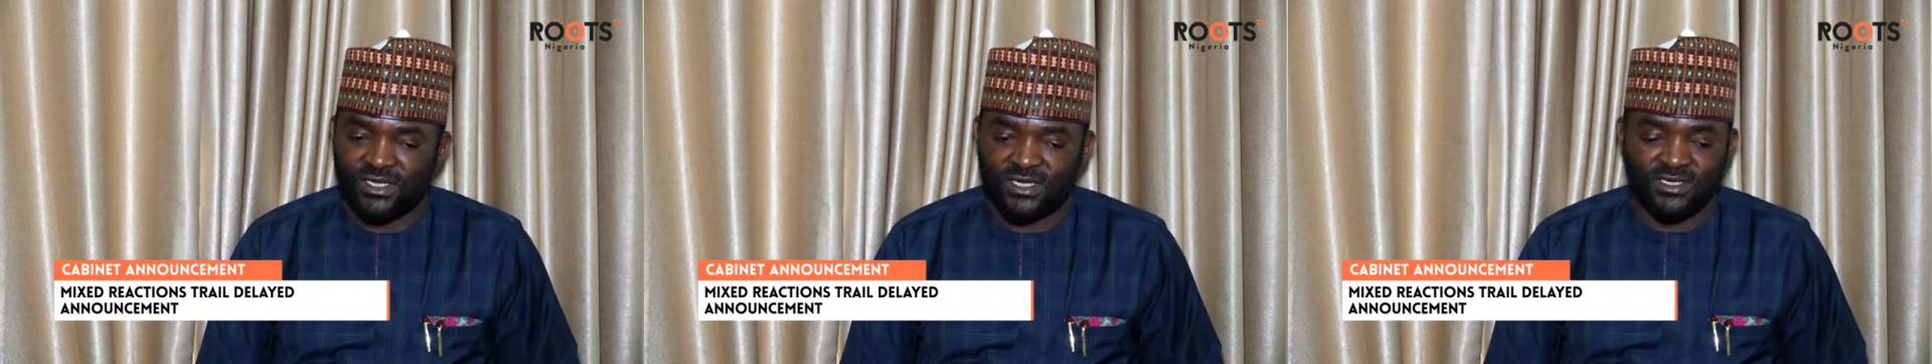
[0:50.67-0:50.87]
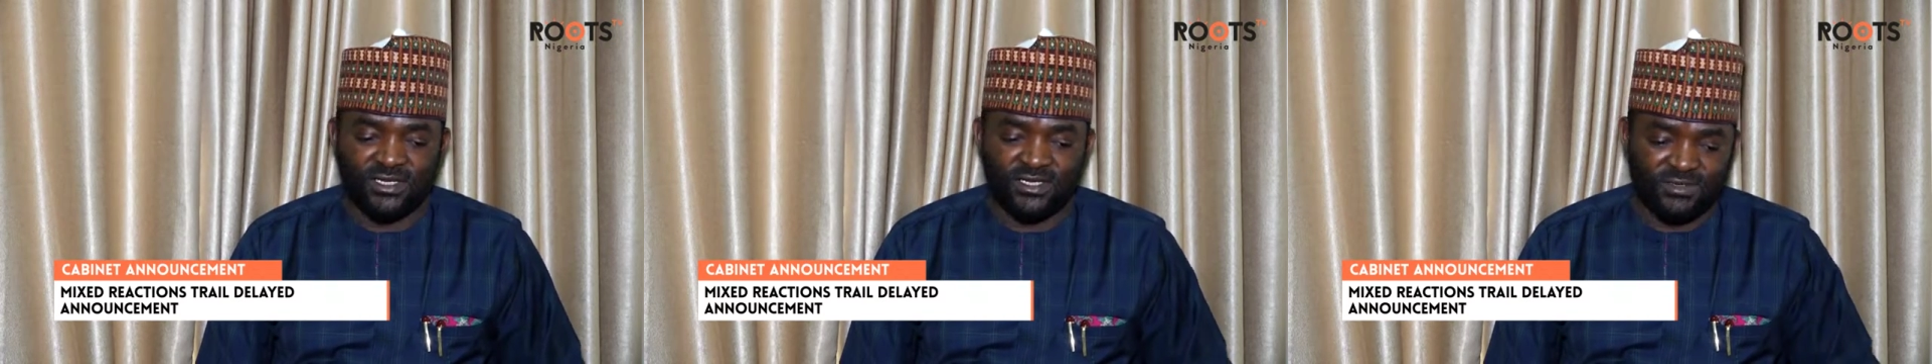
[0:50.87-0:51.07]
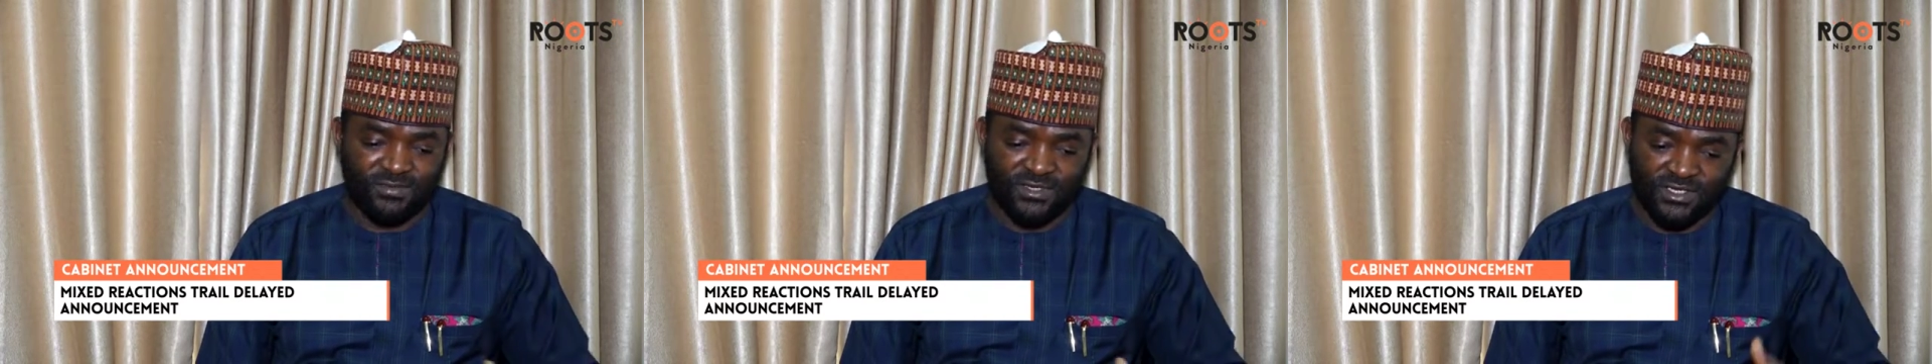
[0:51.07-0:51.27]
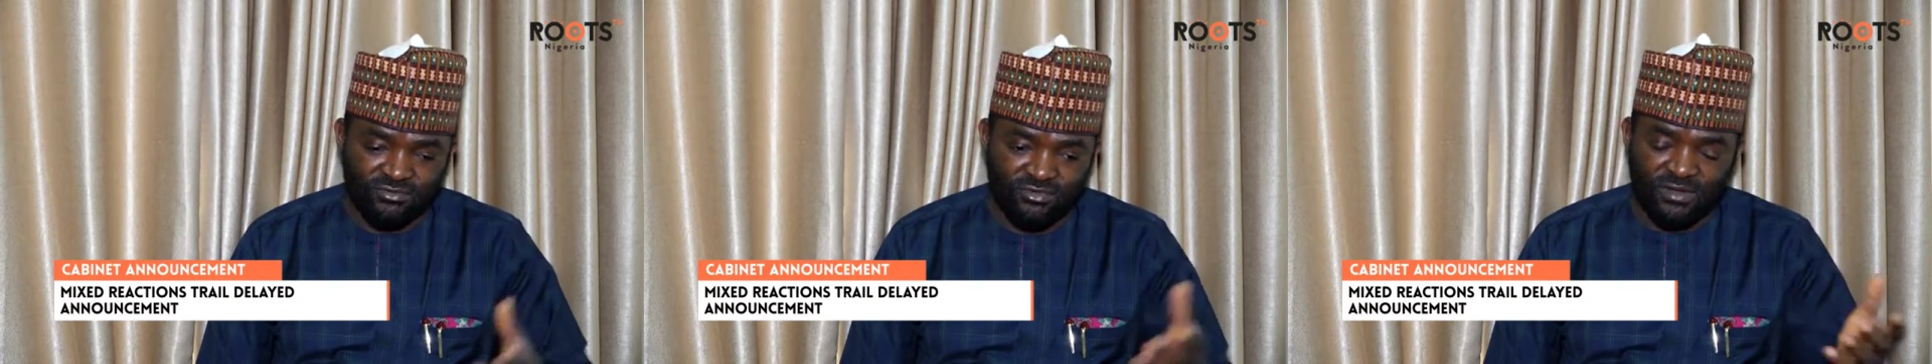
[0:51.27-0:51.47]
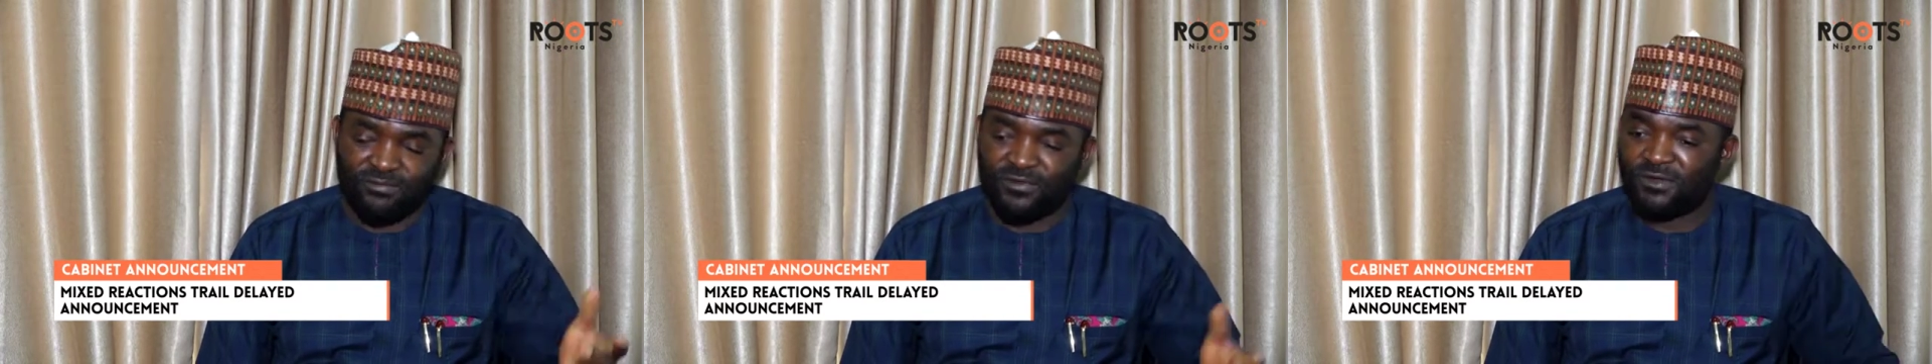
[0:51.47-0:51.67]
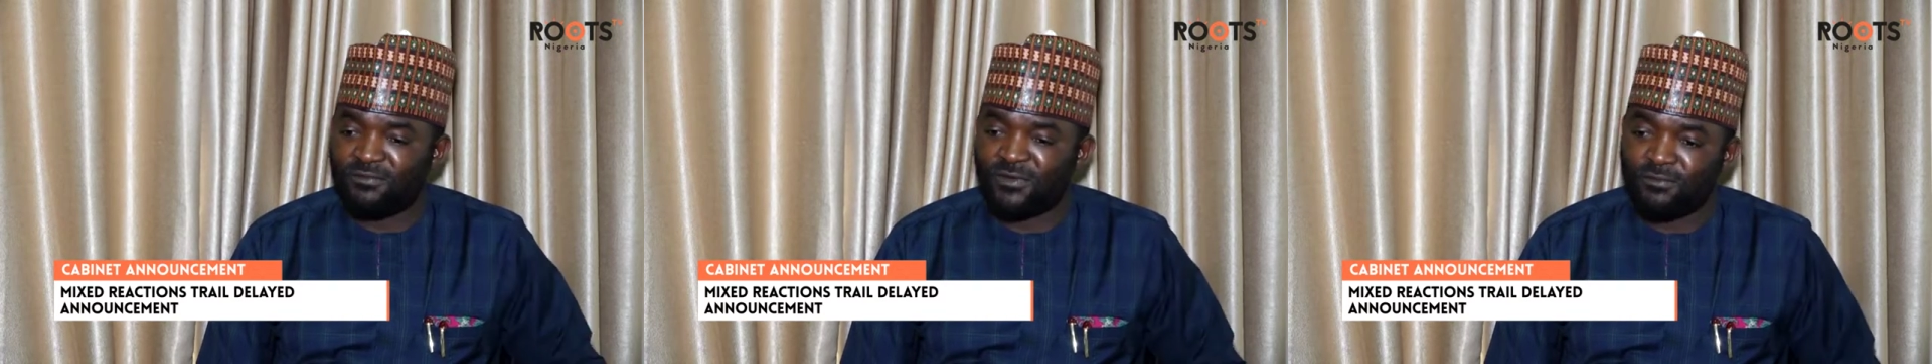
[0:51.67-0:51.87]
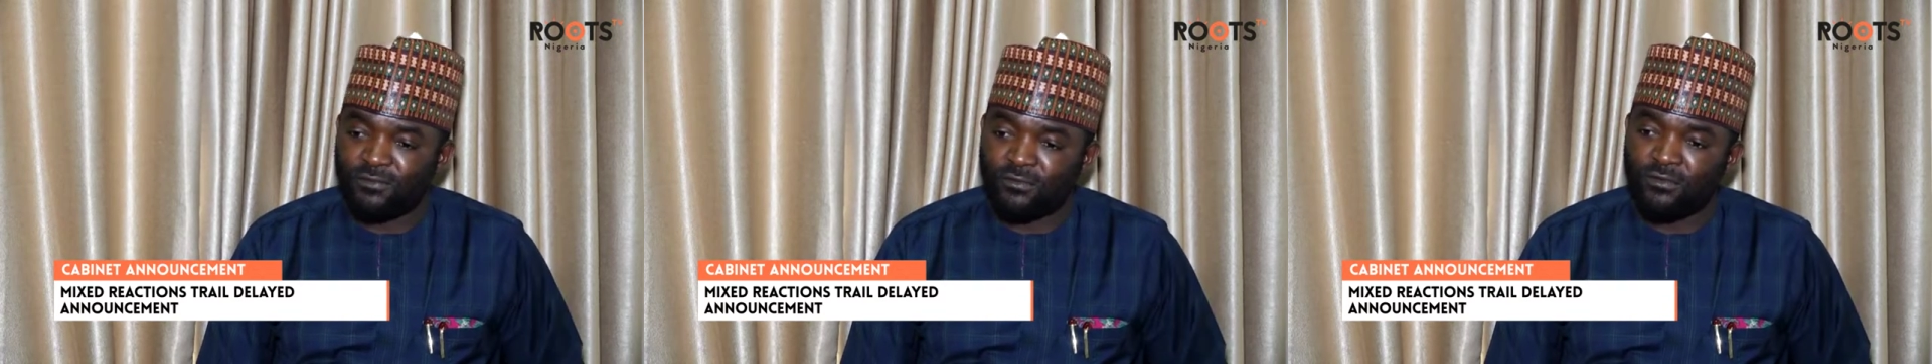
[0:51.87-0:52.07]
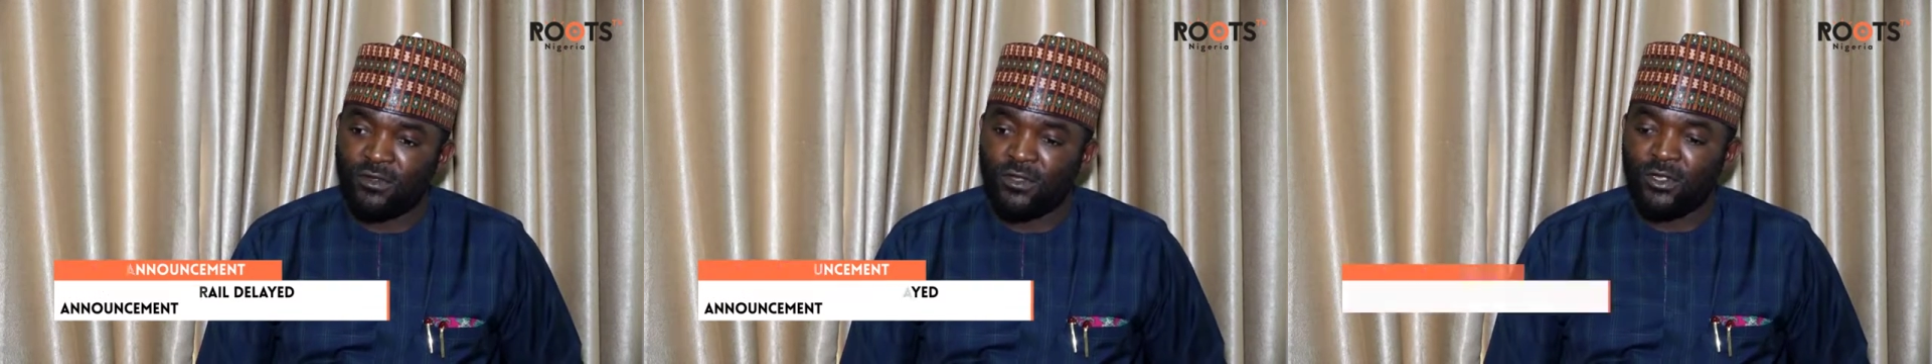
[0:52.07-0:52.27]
and then he begin to appoint people